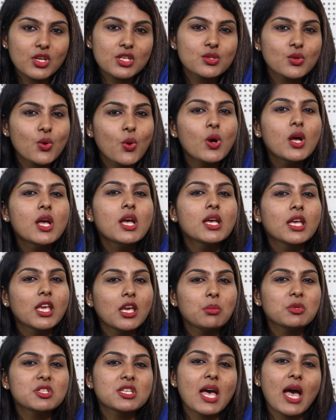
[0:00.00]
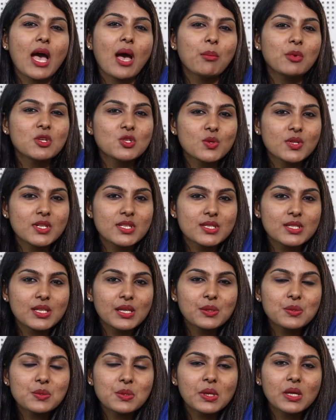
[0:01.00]
So keep it a habit to
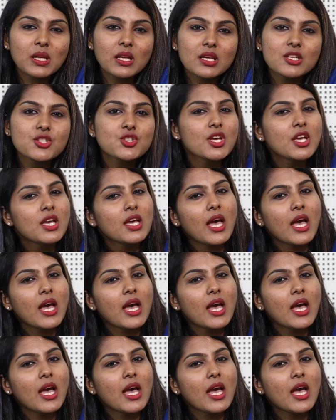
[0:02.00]
listening to English,